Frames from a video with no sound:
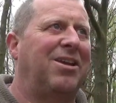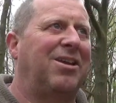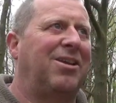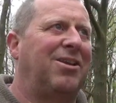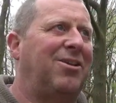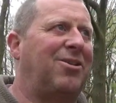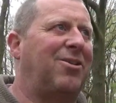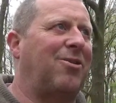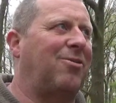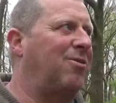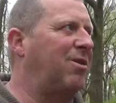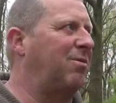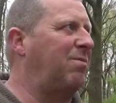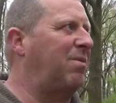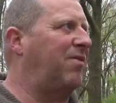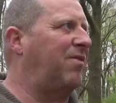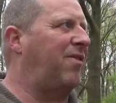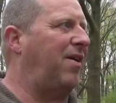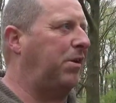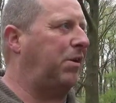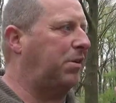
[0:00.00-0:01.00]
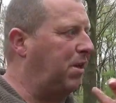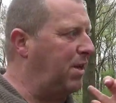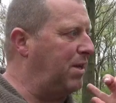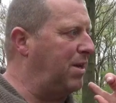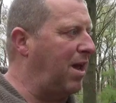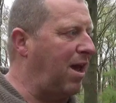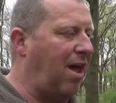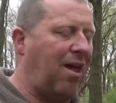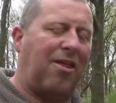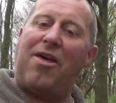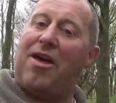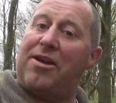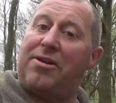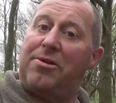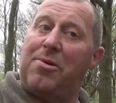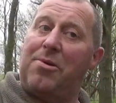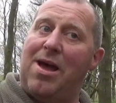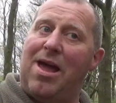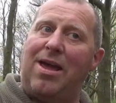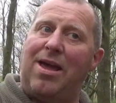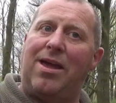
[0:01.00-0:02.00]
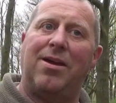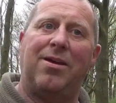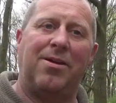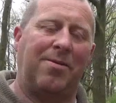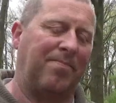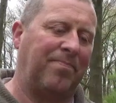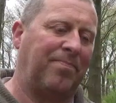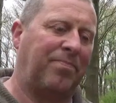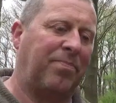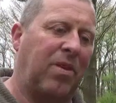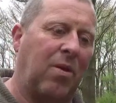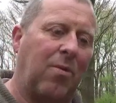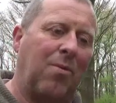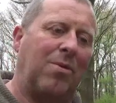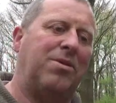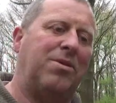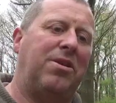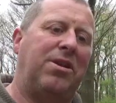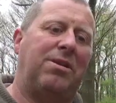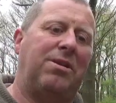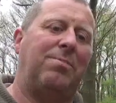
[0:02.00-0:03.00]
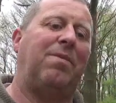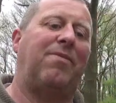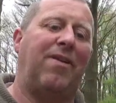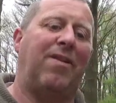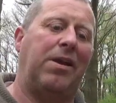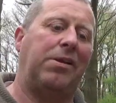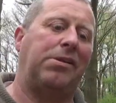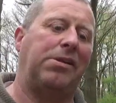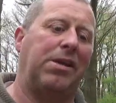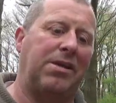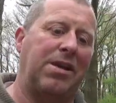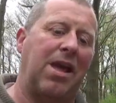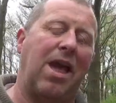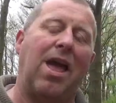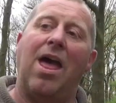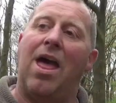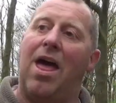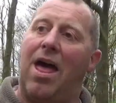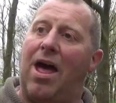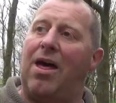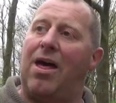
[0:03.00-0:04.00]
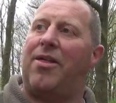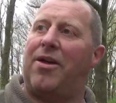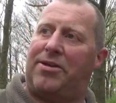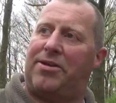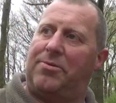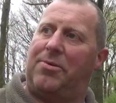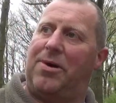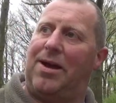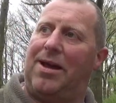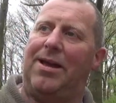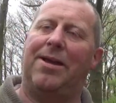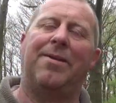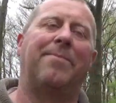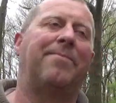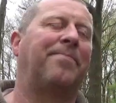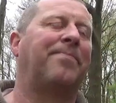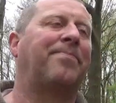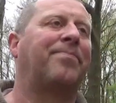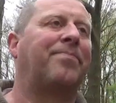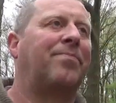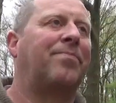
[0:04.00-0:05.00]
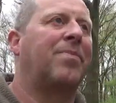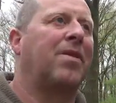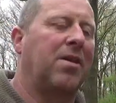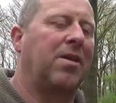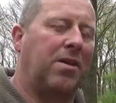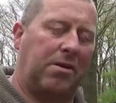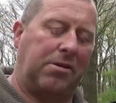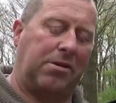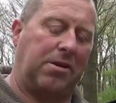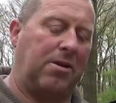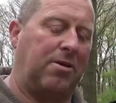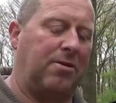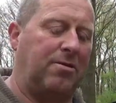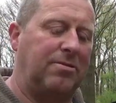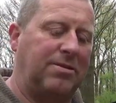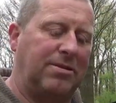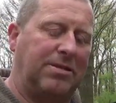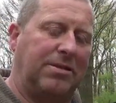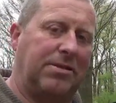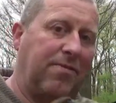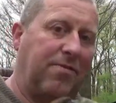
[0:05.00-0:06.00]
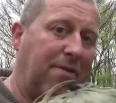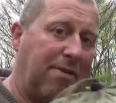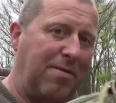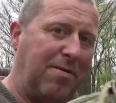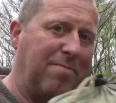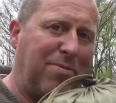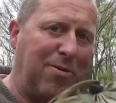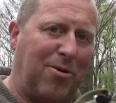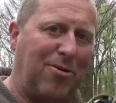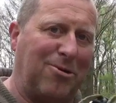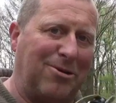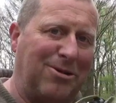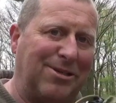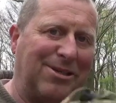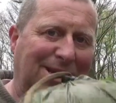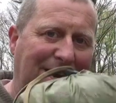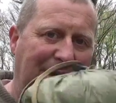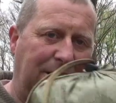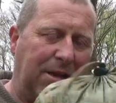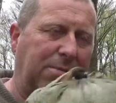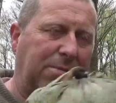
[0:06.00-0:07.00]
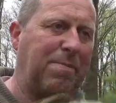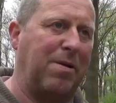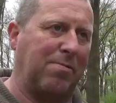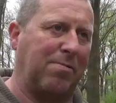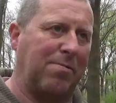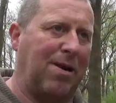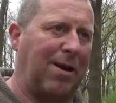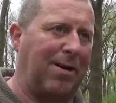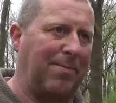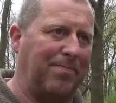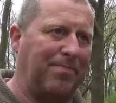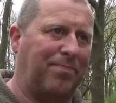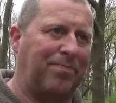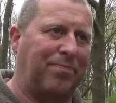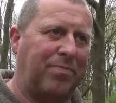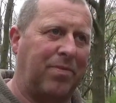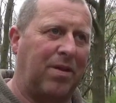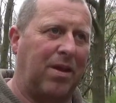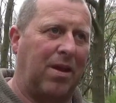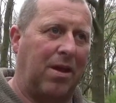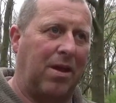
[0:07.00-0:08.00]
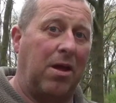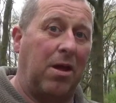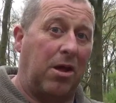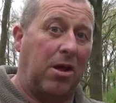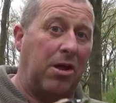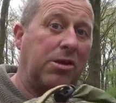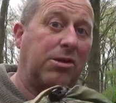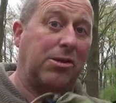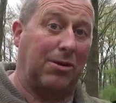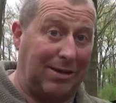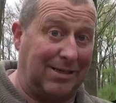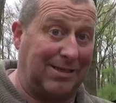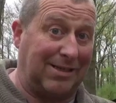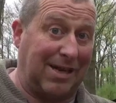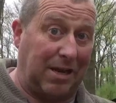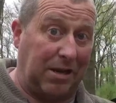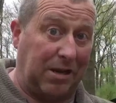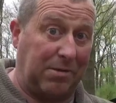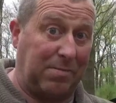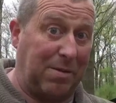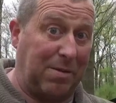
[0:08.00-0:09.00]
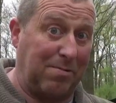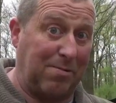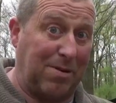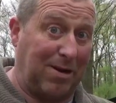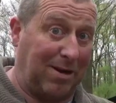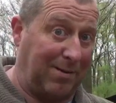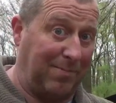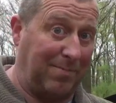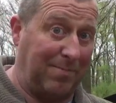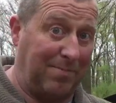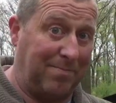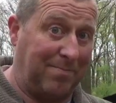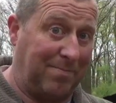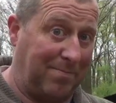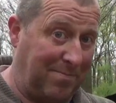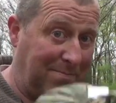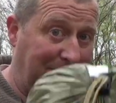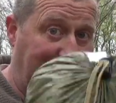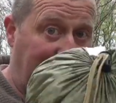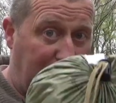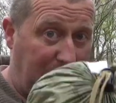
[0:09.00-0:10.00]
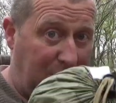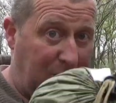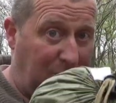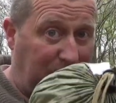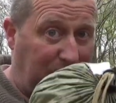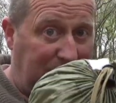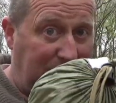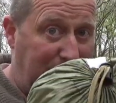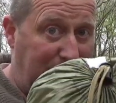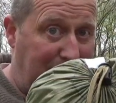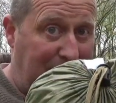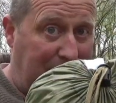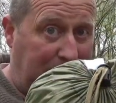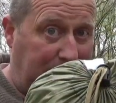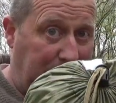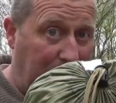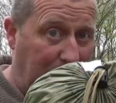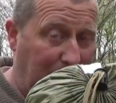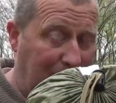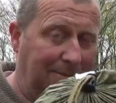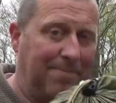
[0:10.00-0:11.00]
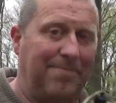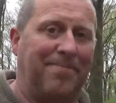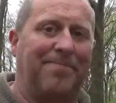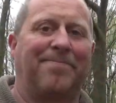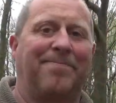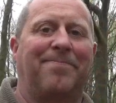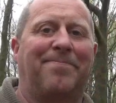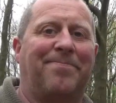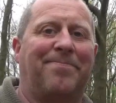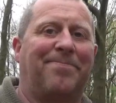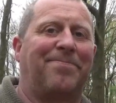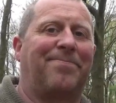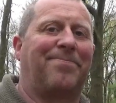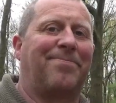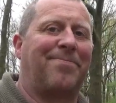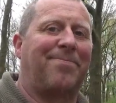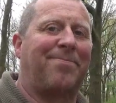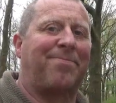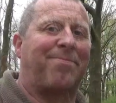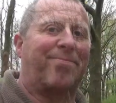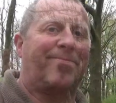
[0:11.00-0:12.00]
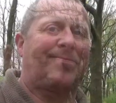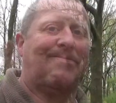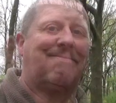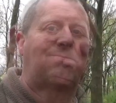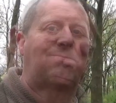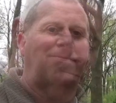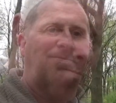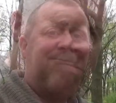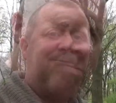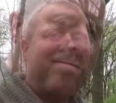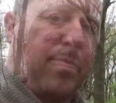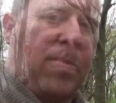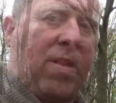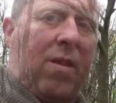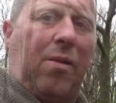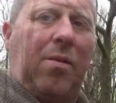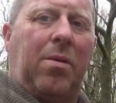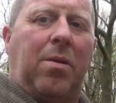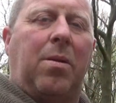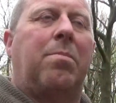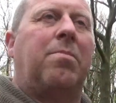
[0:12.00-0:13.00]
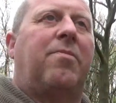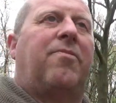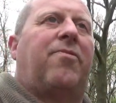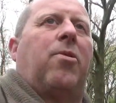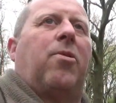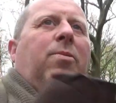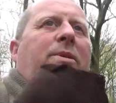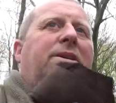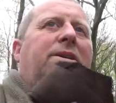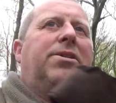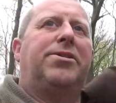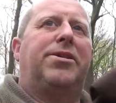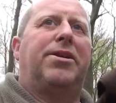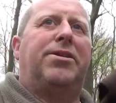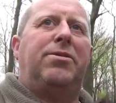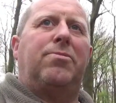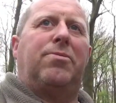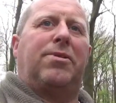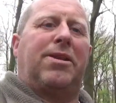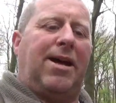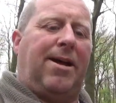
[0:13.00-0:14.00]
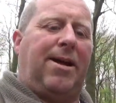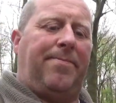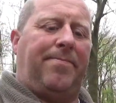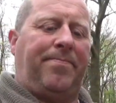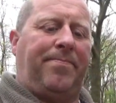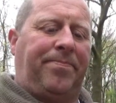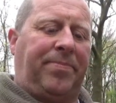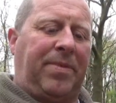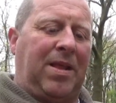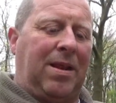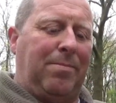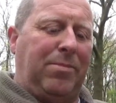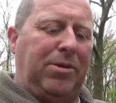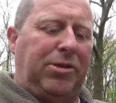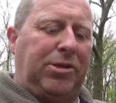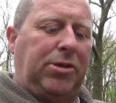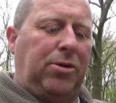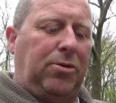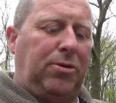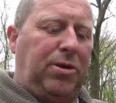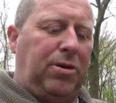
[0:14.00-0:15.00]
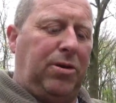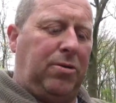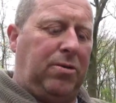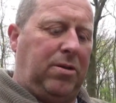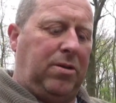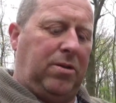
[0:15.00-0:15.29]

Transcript: you don't want to be facing that away when you need to be facing that away. So it's very important to get this bit right. So let's get this bit right. I know which end my head's going. Before we continue with that, let me show you